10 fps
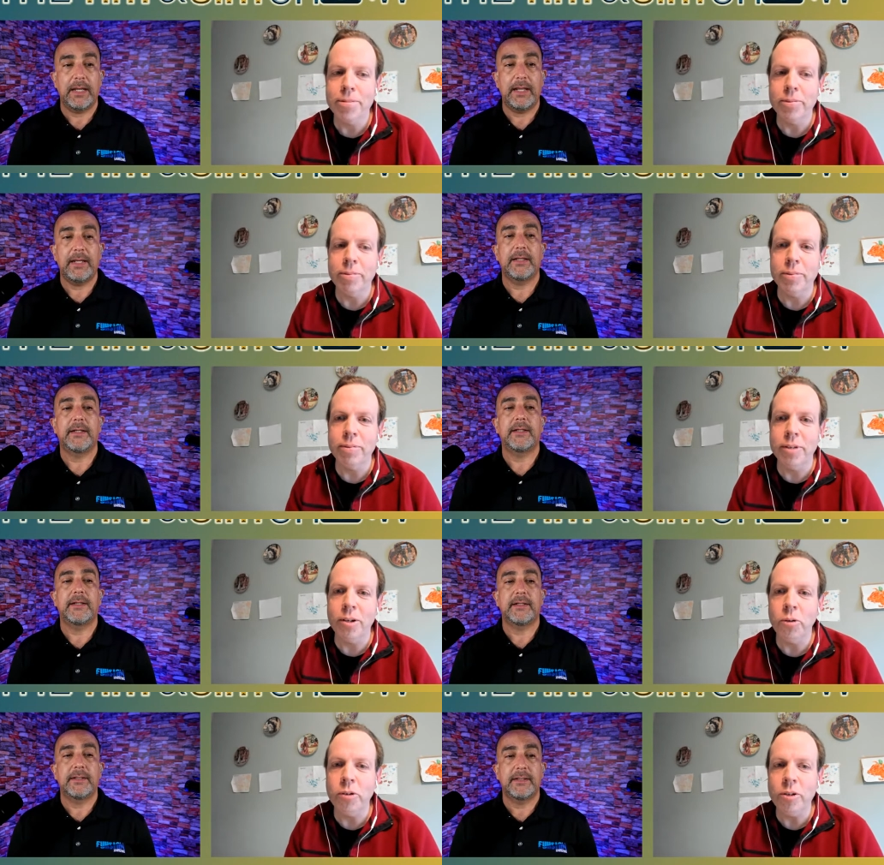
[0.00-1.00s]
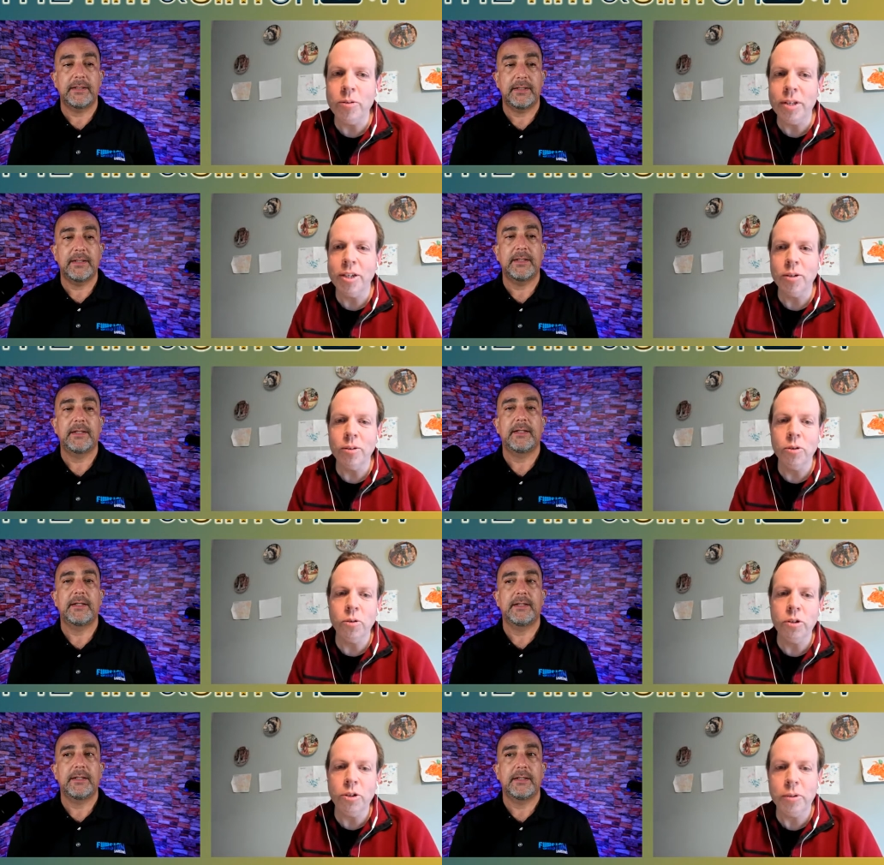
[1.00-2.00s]
Speaker 1: And uh, who do you think you
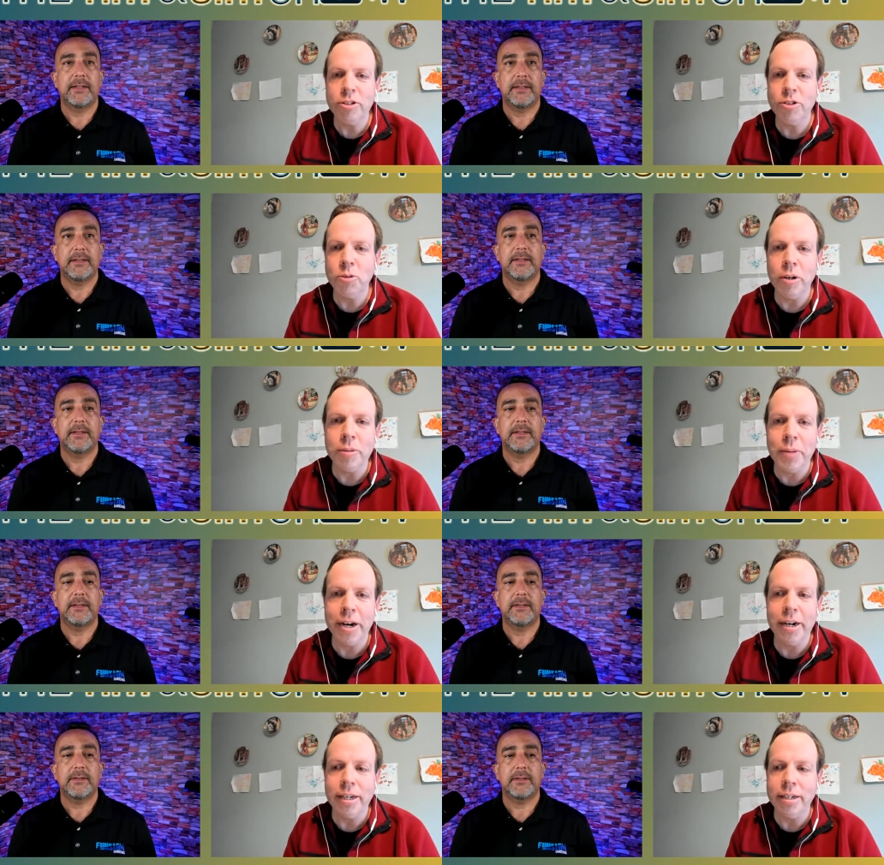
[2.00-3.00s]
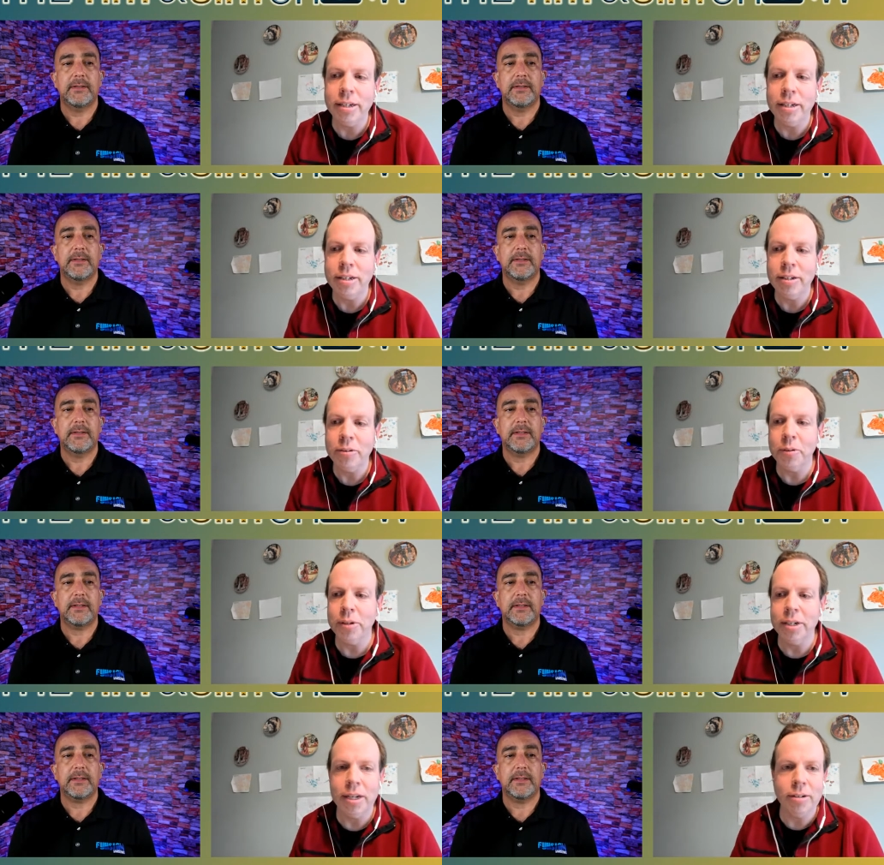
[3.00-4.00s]
who do you wish you were, Mary? We
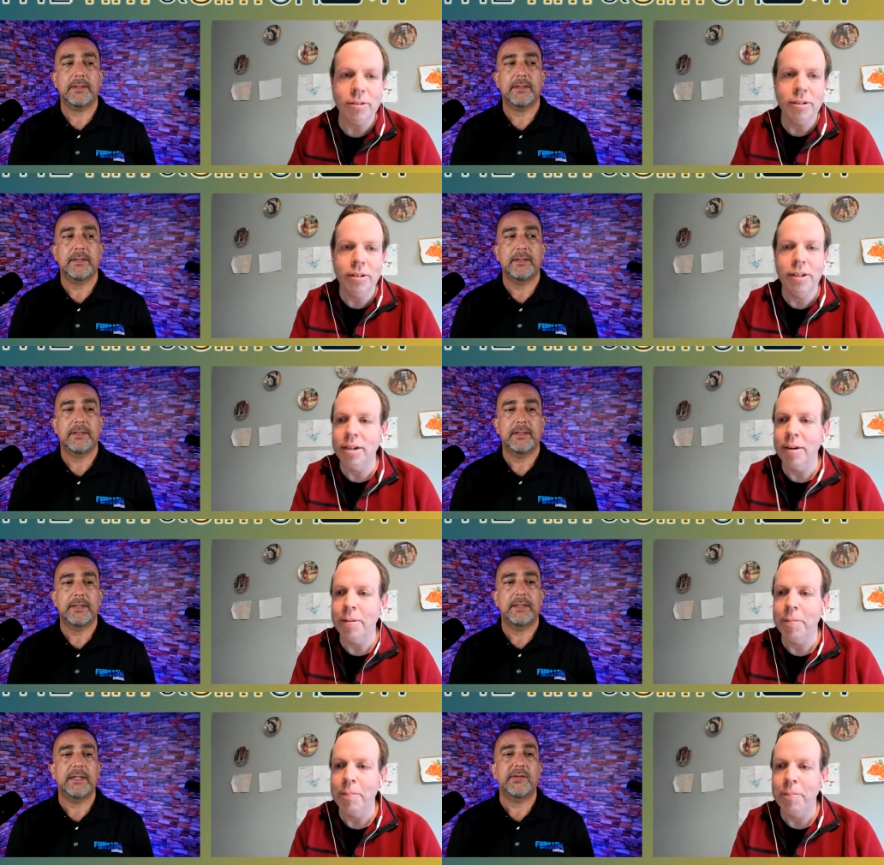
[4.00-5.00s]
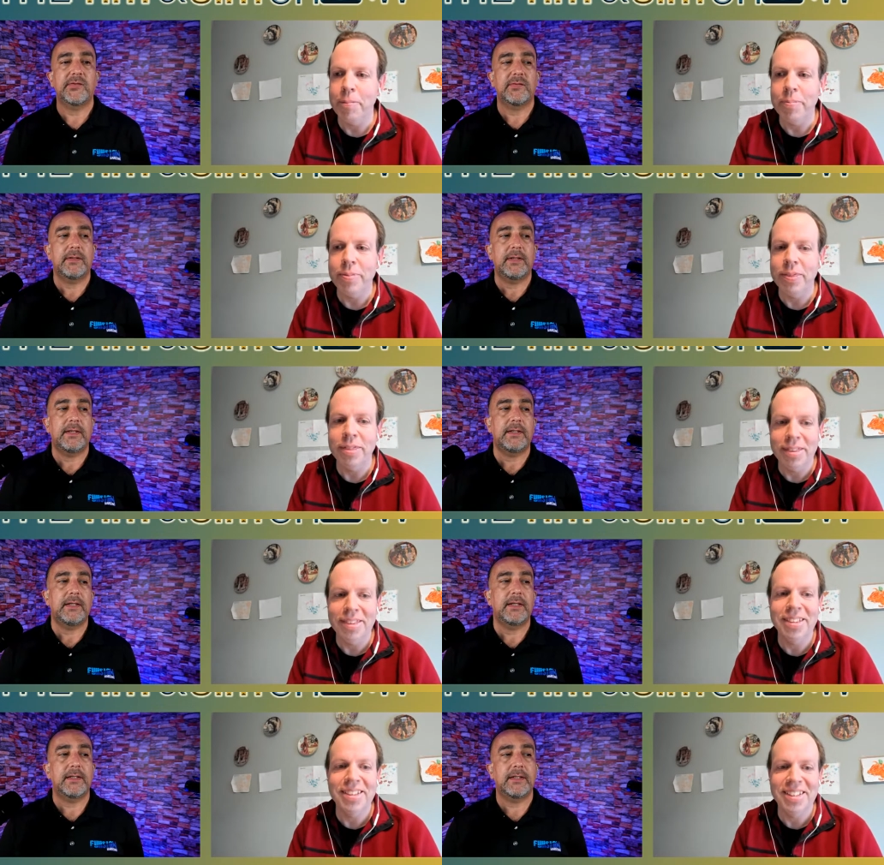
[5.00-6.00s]
want to know. Yes.
Speaker 2: And
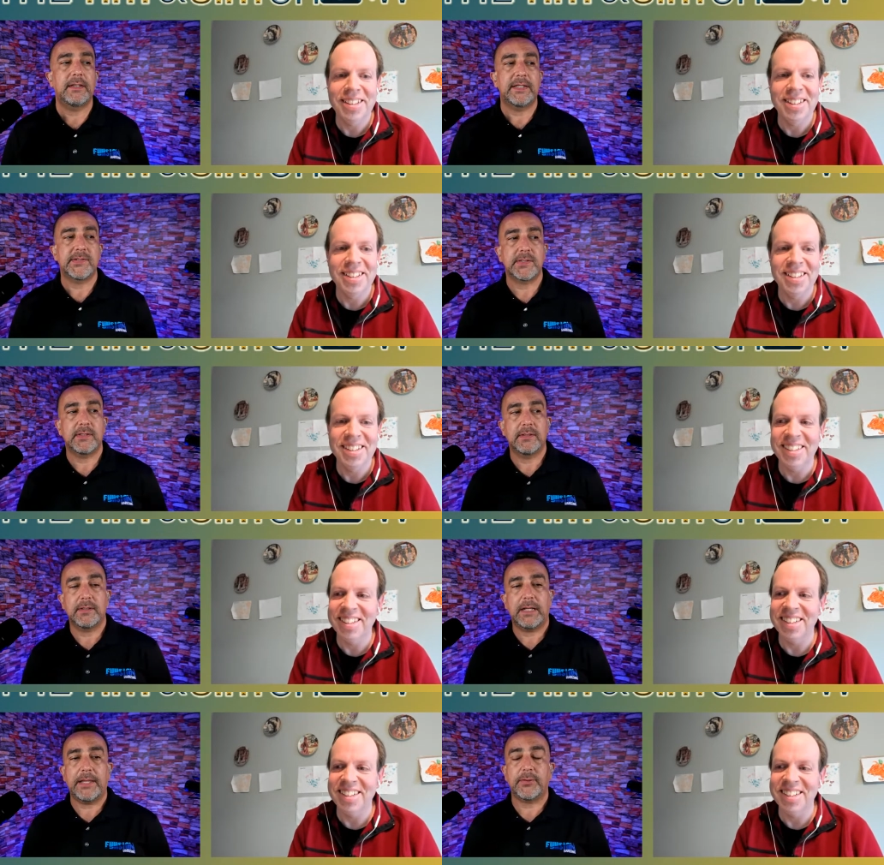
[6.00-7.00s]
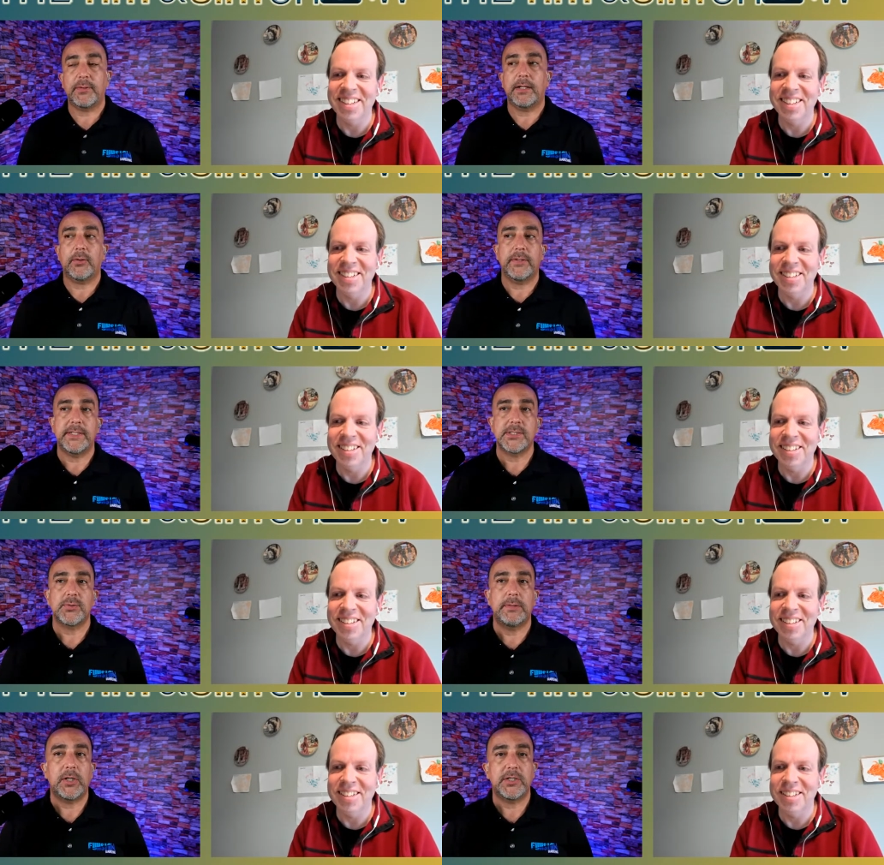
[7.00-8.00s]
uh, yes, Catherine agrees.
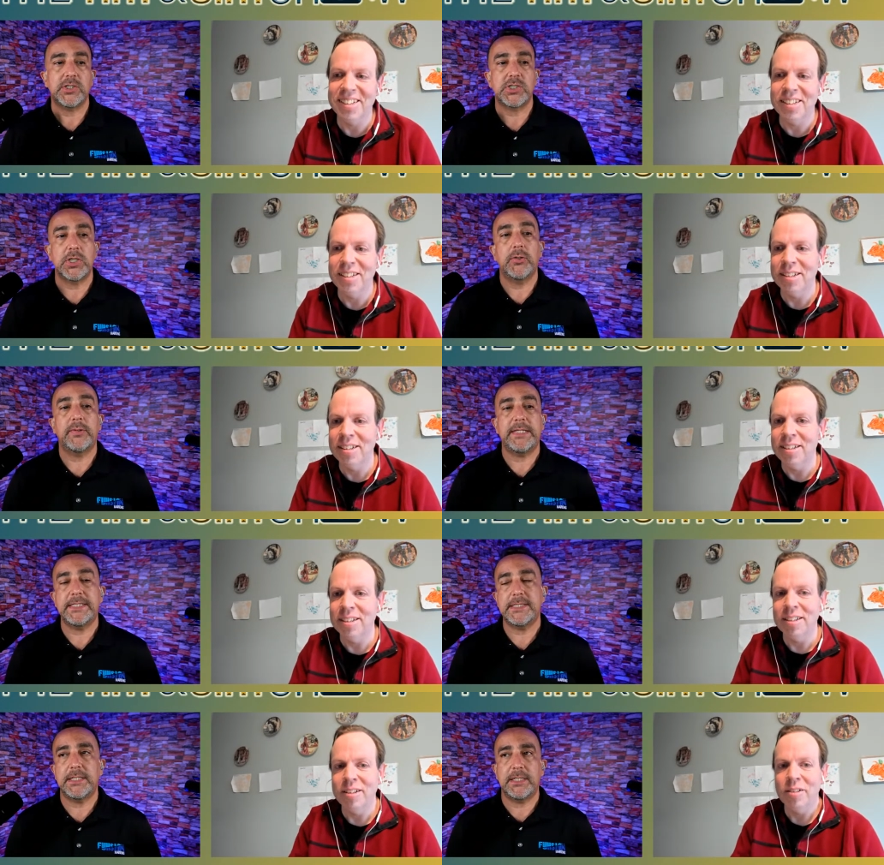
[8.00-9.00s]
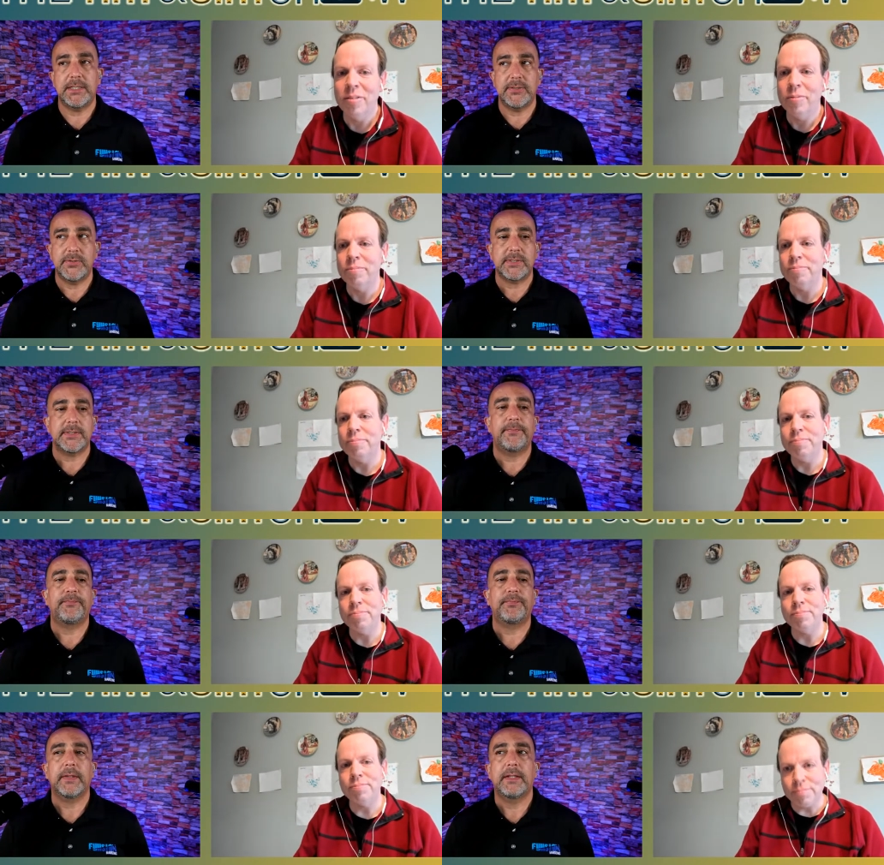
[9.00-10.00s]
StreamYard is so easy to use.
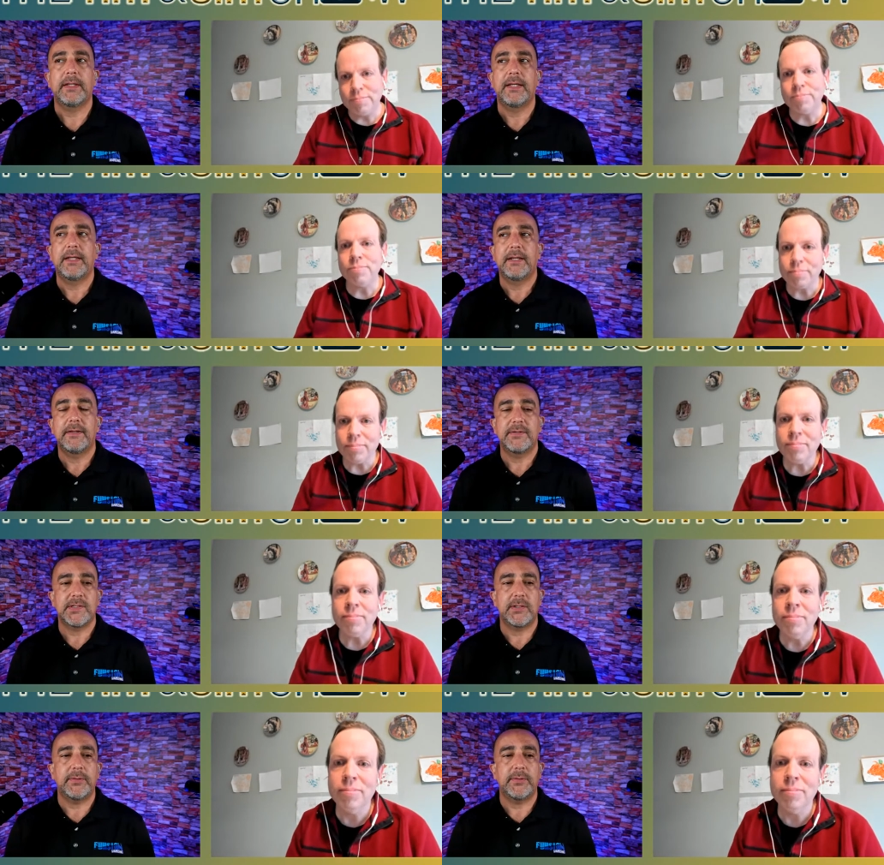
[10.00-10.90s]
So